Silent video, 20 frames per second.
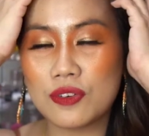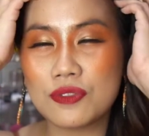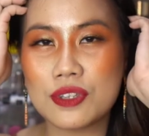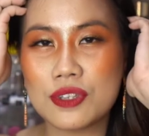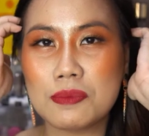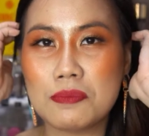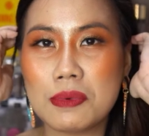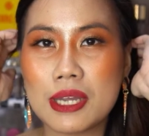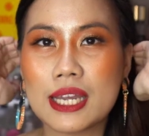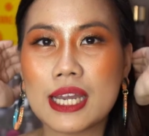of
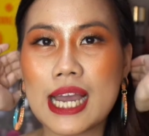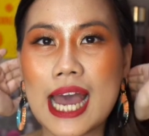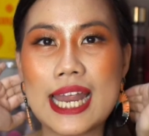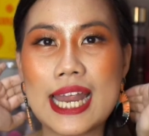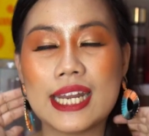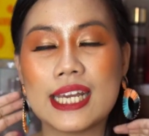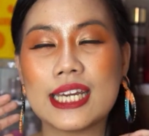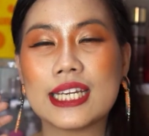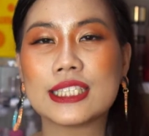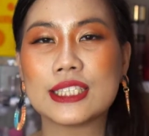the
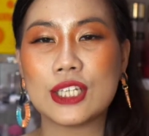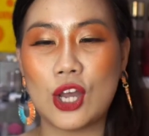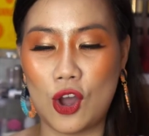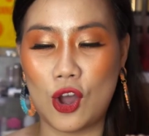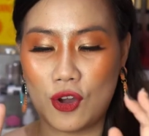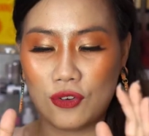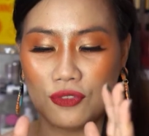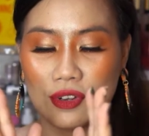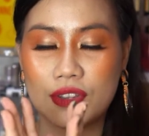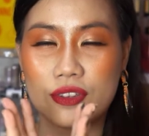mechanics
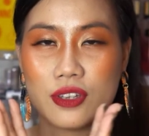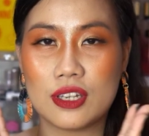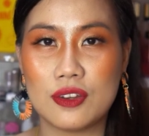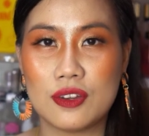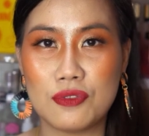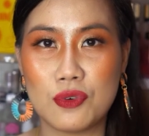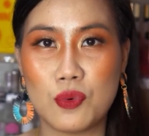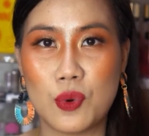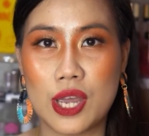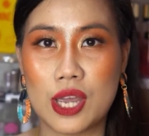of the
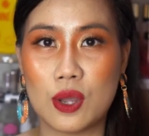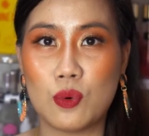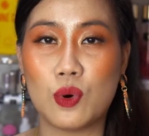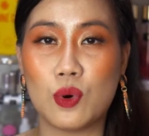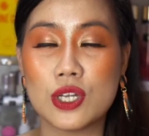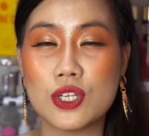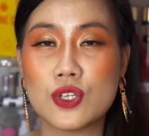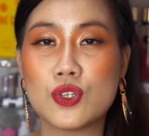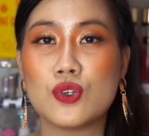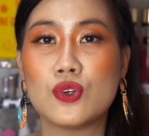giveaway,
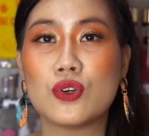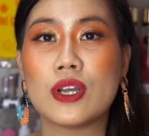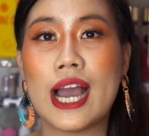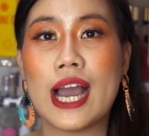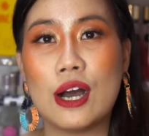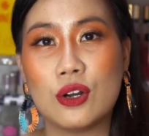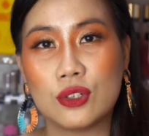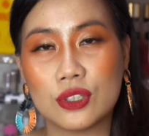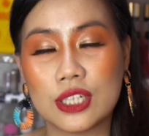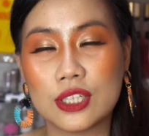once you
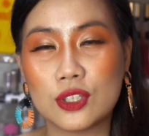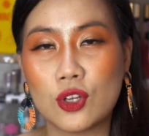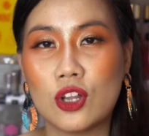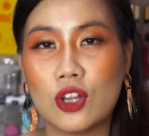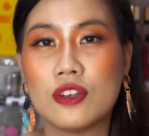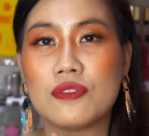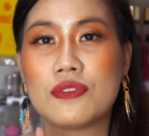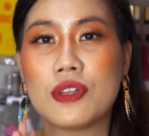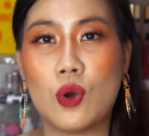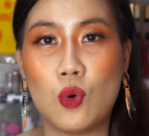counted all
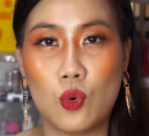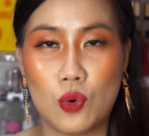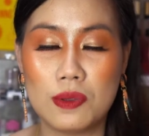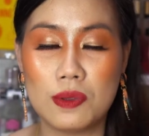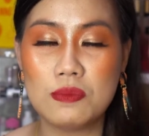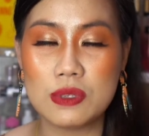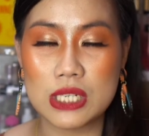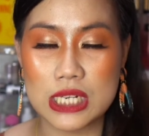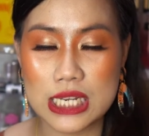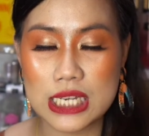of the
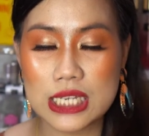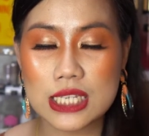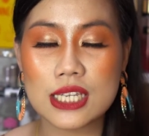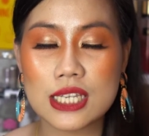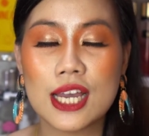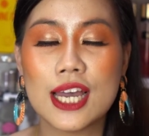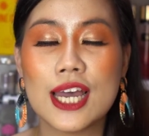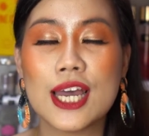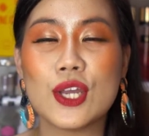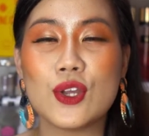OMGs,
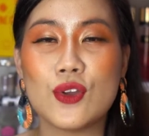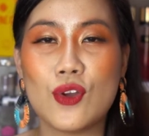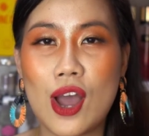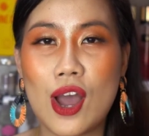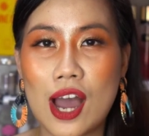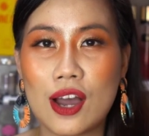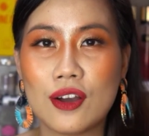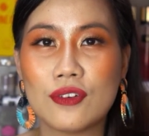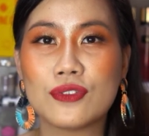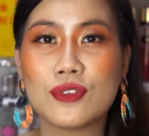you
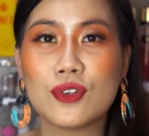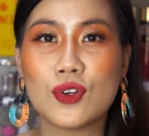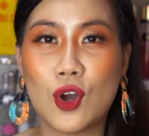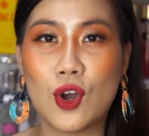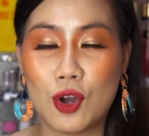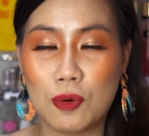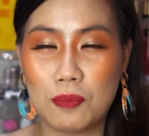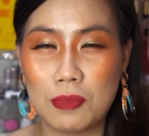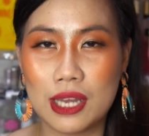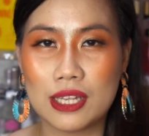have to
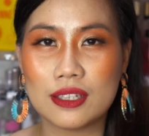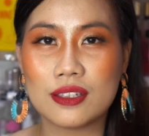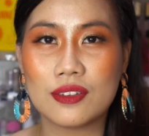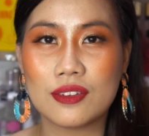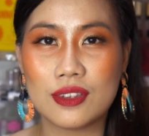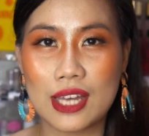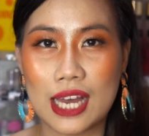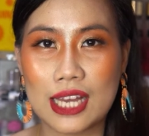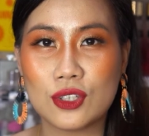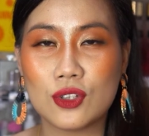comment
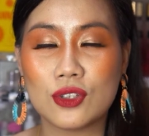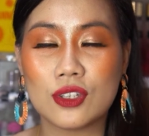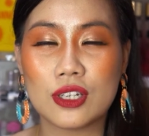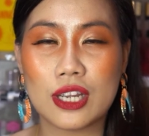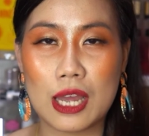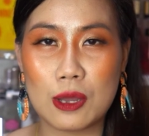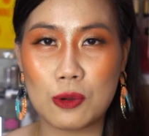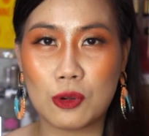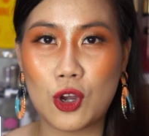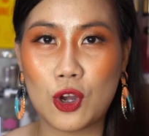that on the
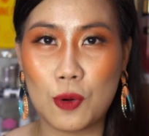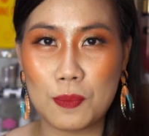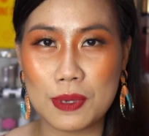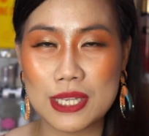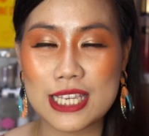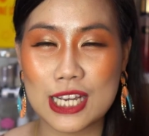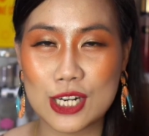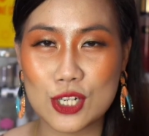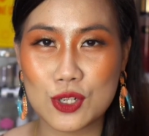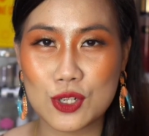
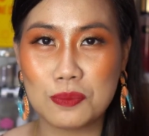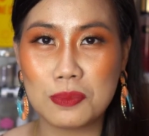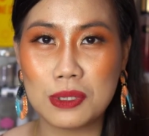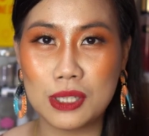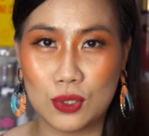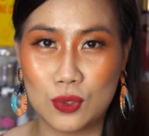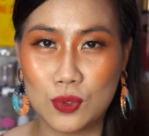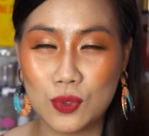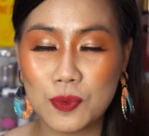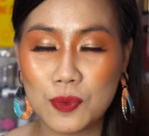comment section
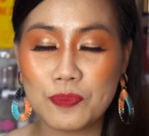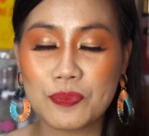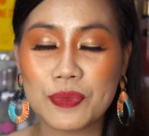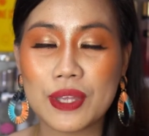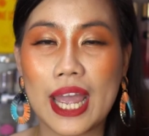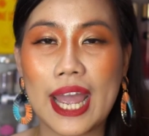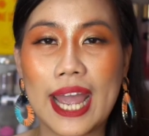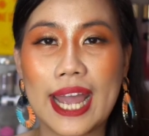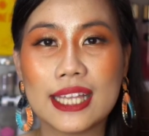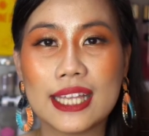below.
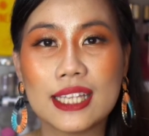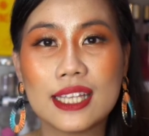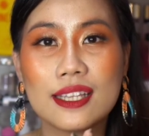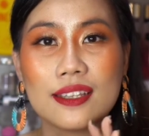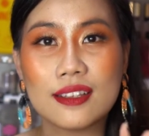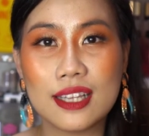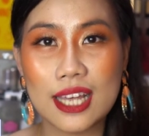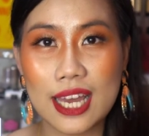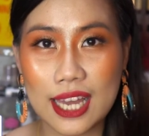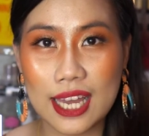
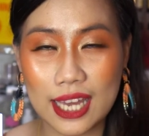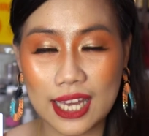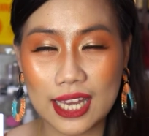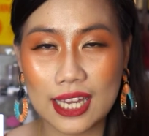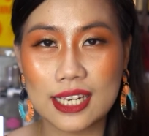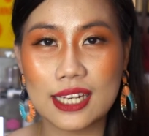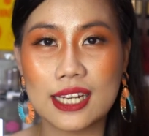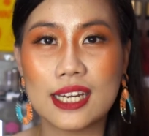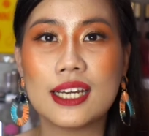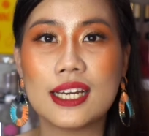And
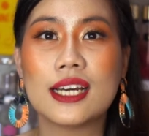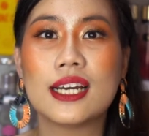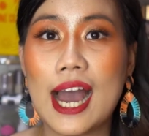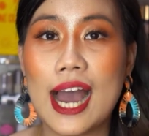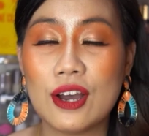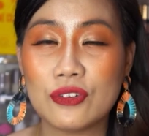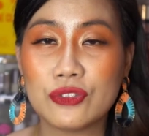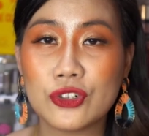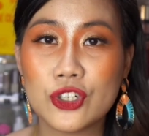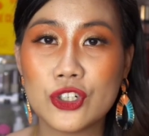then,
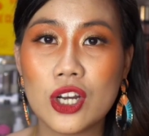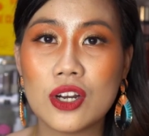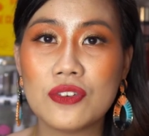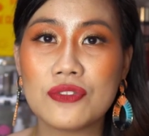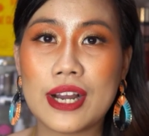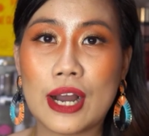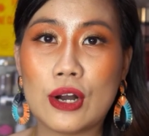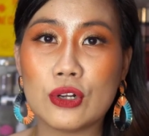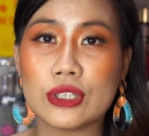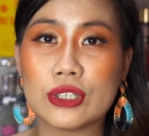after you have
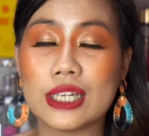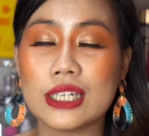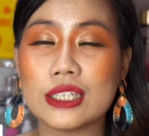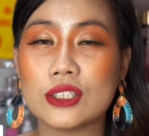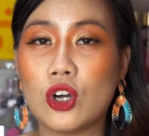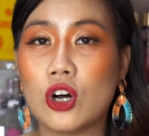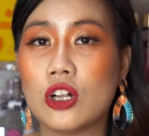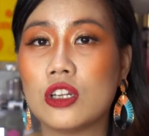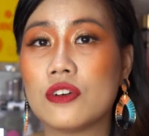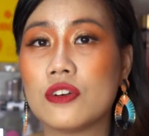
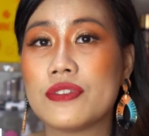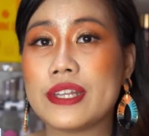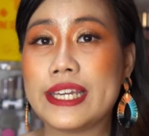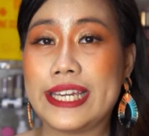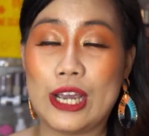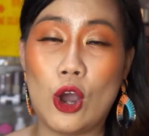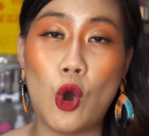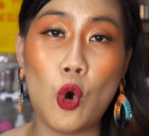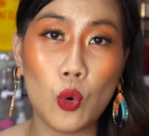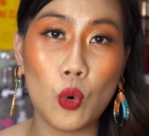counted all of
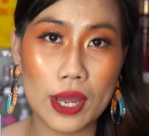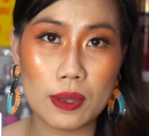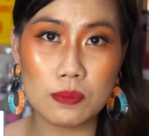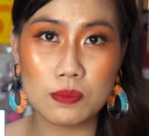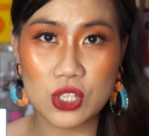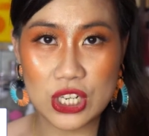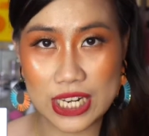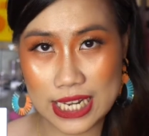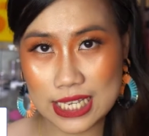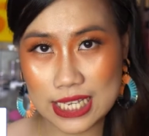the
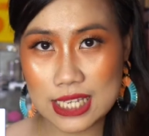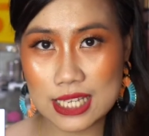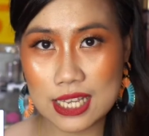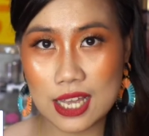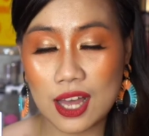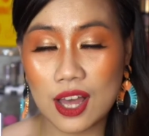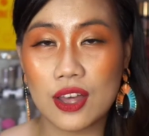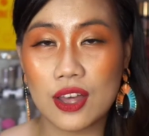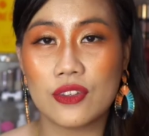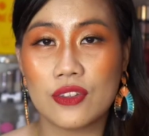OMGs
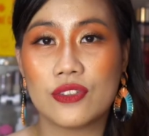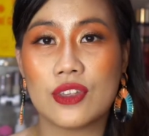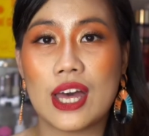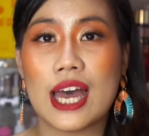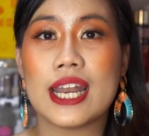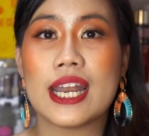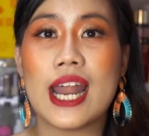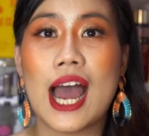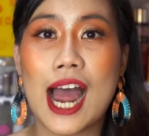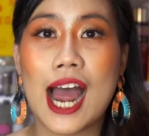
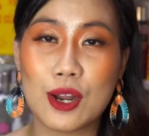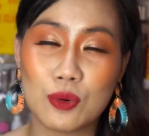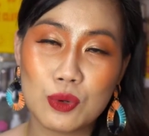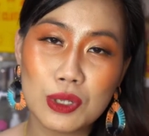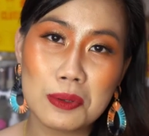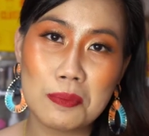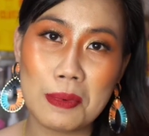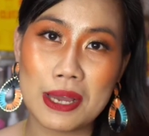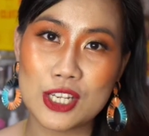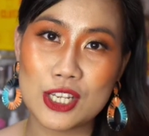that I
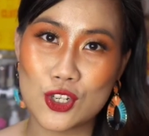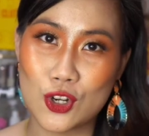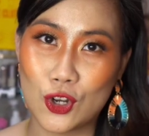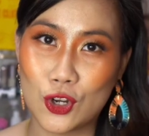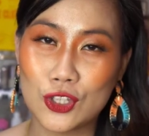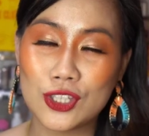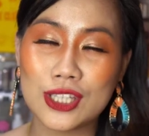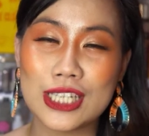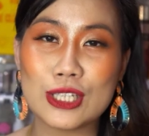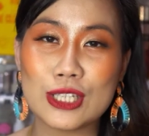will
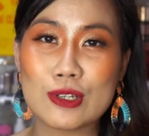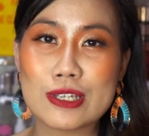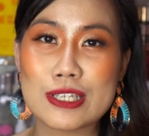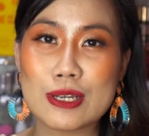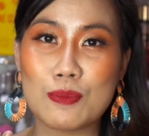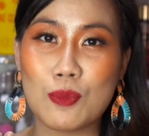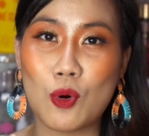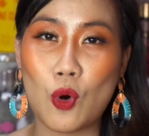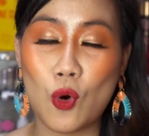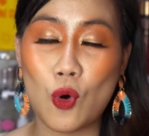mention dito sa
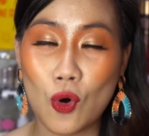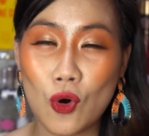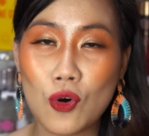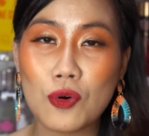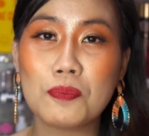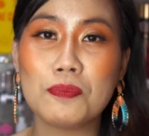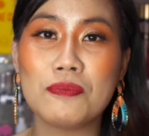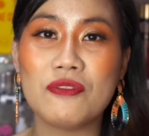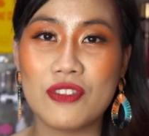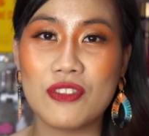
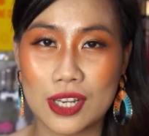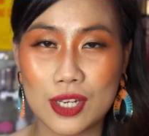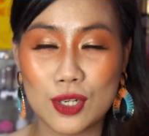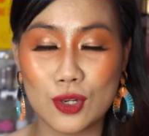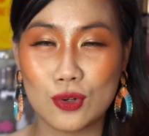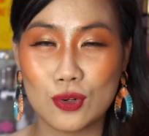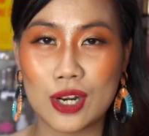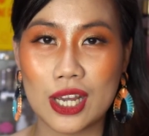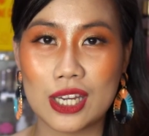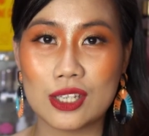buong
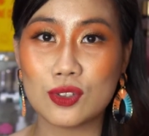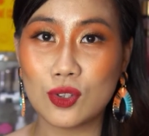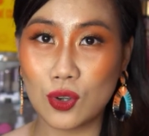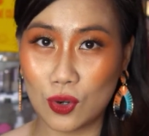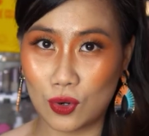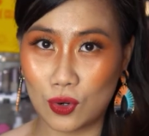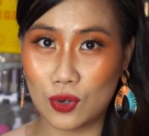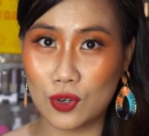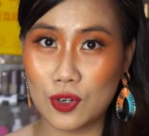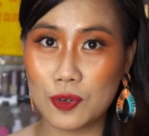video na
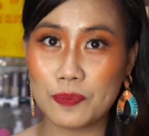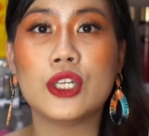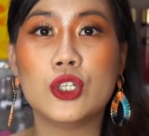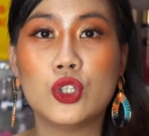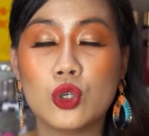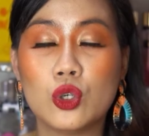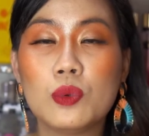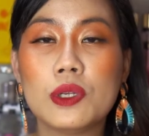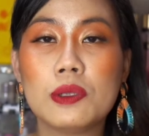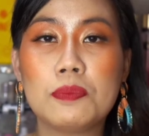ito,
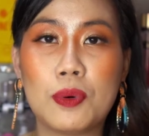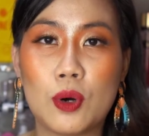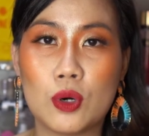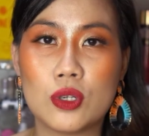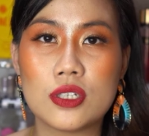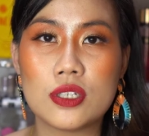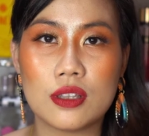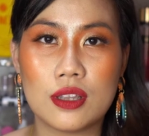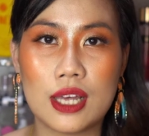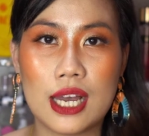you will
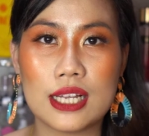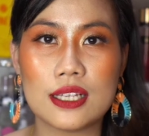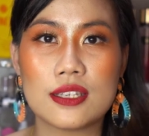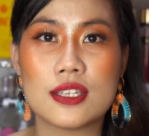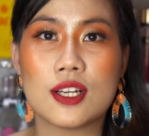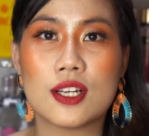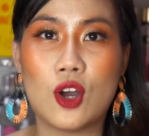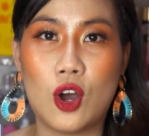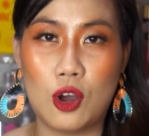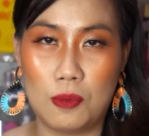post that
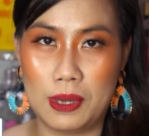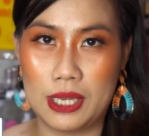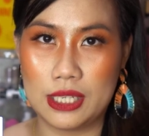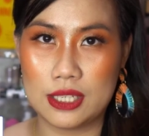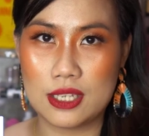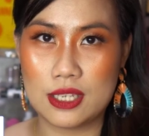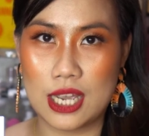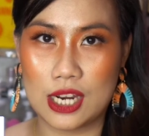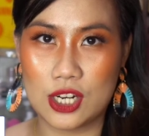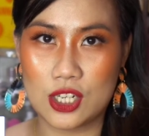sa comment
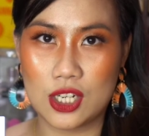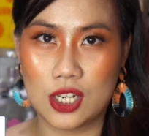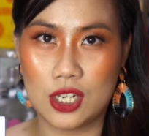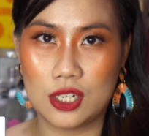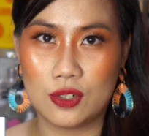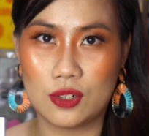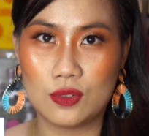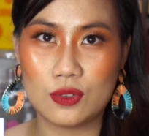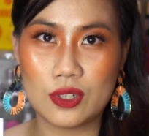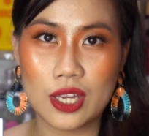section.
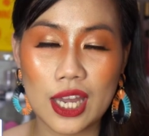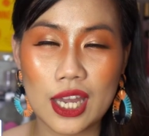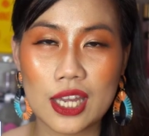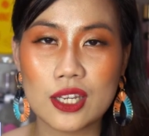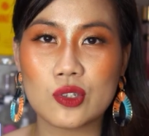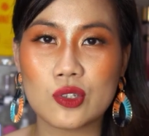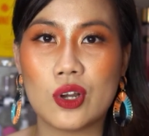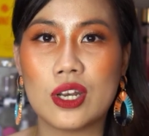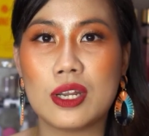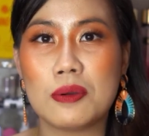Okay?
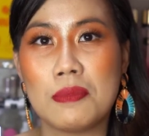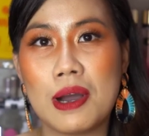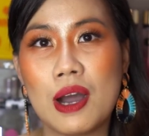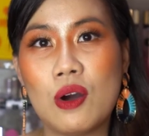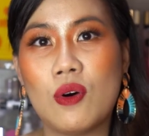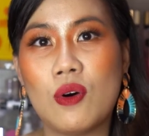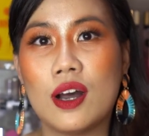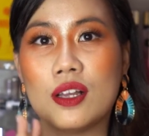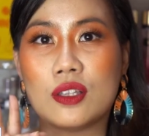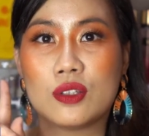So,
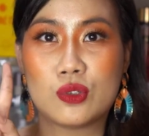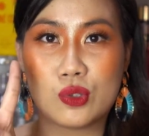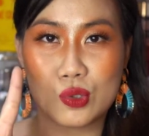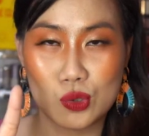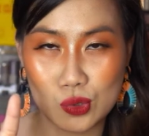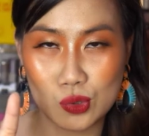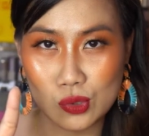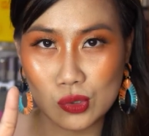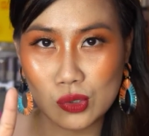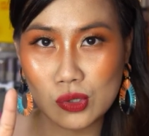halimbawa,
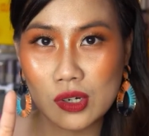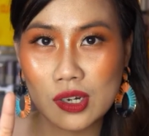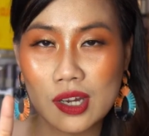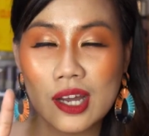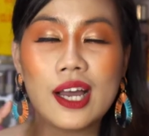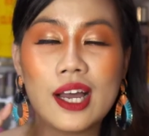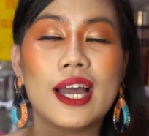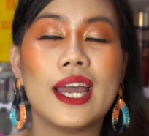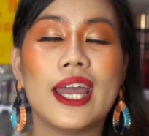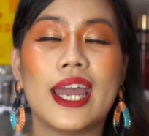
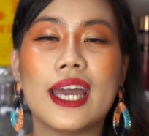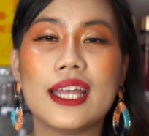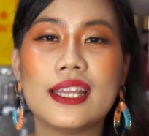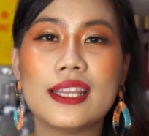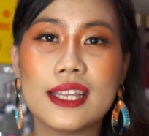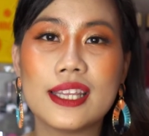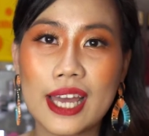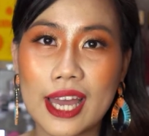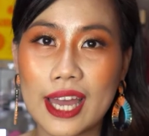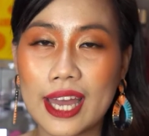2.
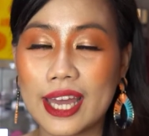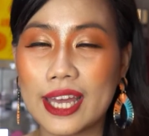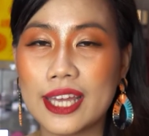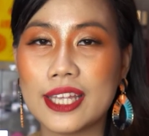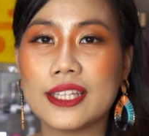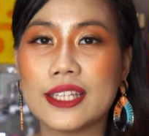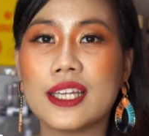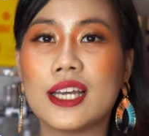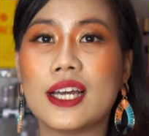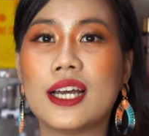And
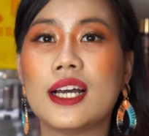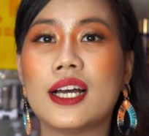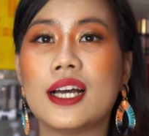then,